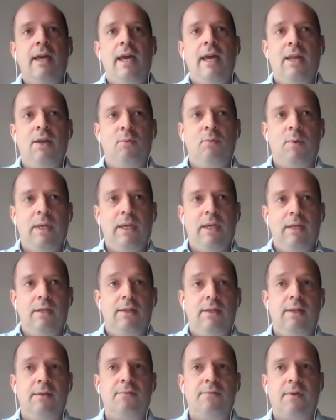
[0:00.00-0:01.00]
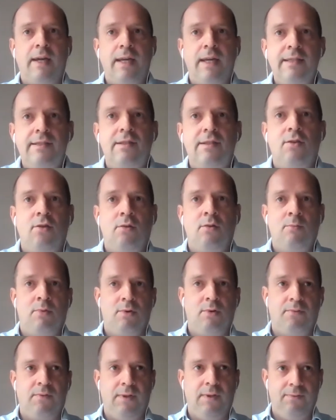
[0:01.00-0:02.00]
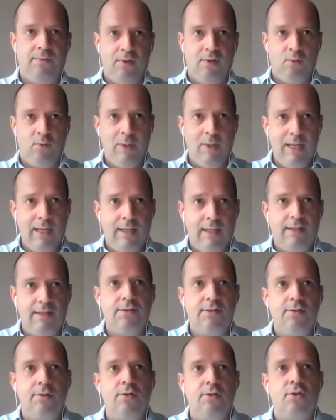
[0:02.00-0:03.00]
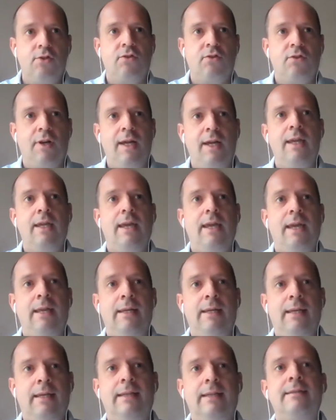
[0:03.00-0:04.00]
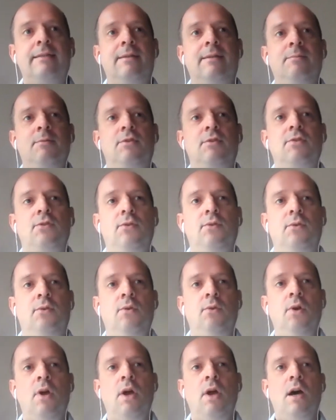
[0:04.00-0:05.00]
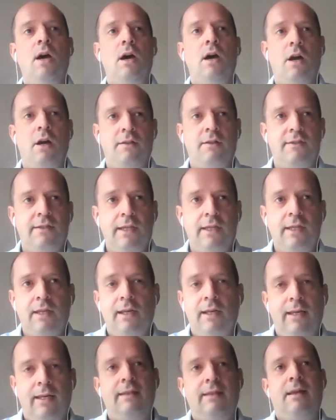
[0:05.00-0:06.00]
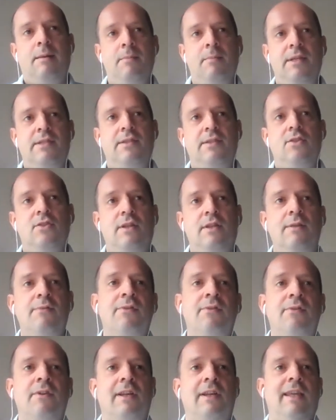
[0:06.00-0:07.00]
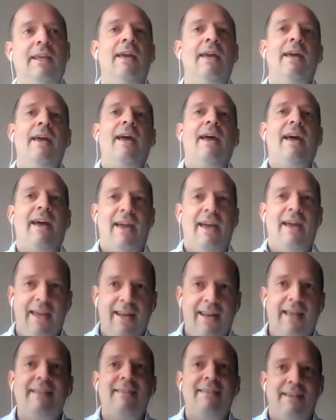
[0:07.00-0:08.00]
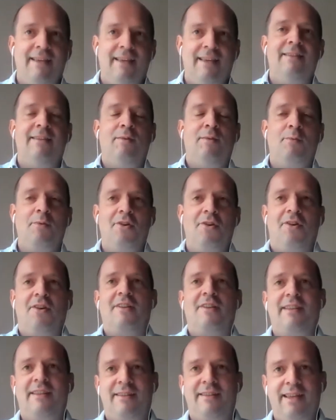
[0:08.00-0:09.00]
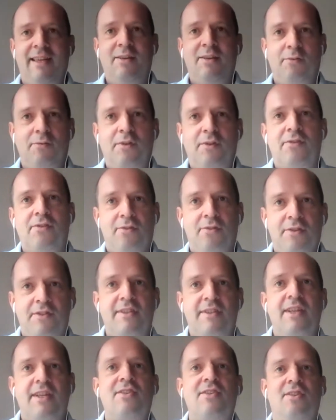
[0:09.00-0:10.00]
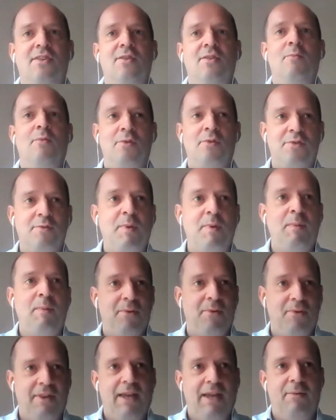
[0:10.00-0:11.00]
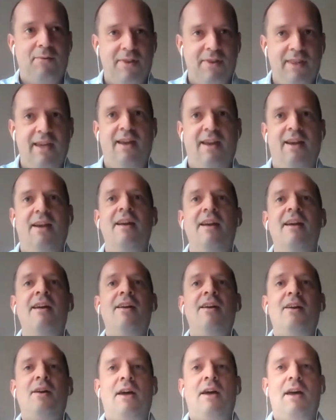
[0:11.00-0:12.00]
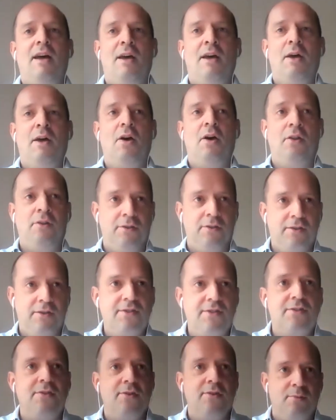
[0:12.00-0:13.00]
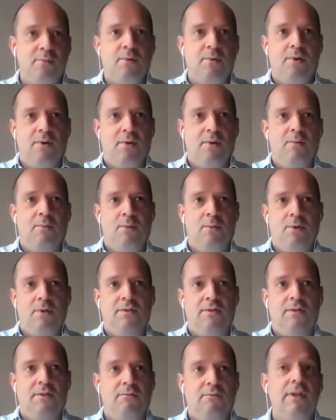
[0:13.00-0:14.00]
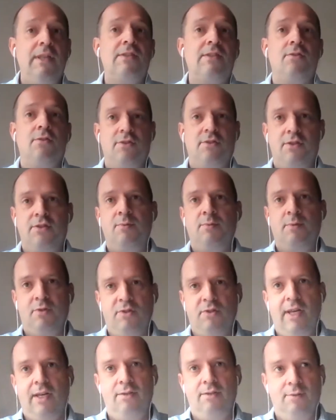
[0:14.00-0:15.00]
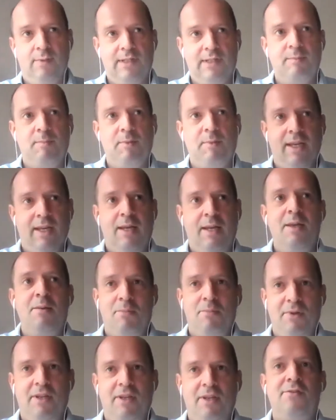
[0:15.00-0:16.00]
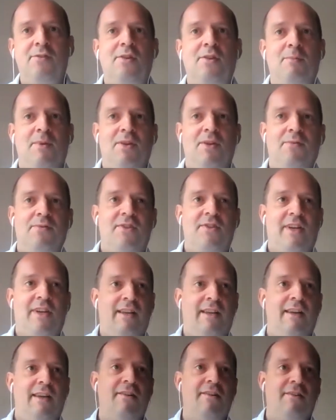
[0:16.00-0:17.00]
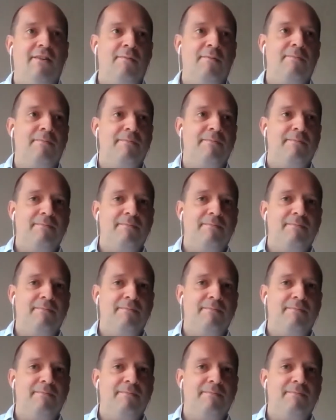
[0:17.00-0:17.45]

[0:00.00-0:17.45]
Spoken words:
And we devised a number of different ways to try and get them to articulate that message differently. And at the end, it worked. At the end of the third session, most people that were there understood what the researchers were trying to explain, but it took a bit of trial and error.